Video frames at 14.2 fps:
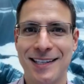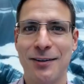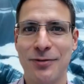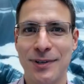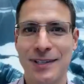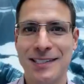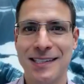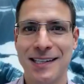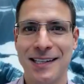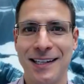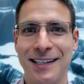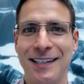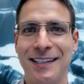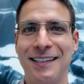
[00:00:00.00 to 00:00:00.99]
the difference.
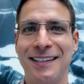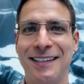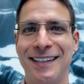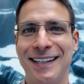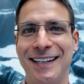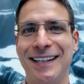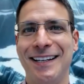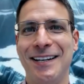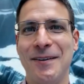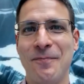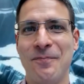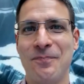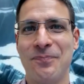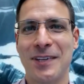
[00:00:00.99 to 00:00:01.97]

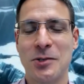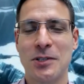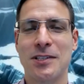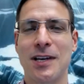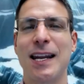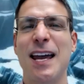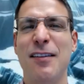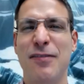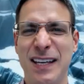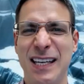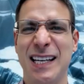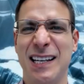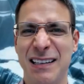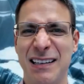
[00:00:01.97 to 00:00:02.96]
So it's not
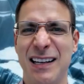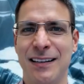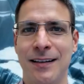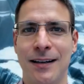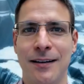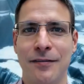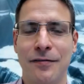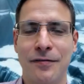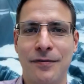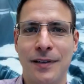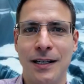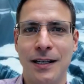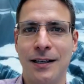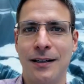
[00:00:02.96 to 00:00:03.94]
heavy and kind of
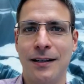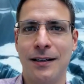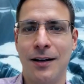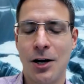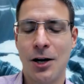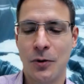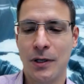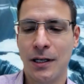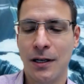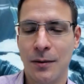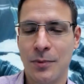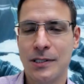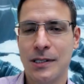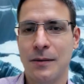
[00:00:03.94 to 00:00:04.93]
awkward and
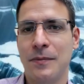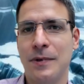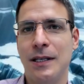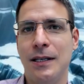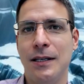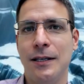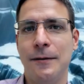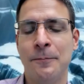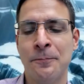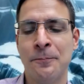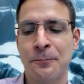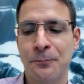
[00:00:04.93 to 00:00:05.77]
cumbersome. The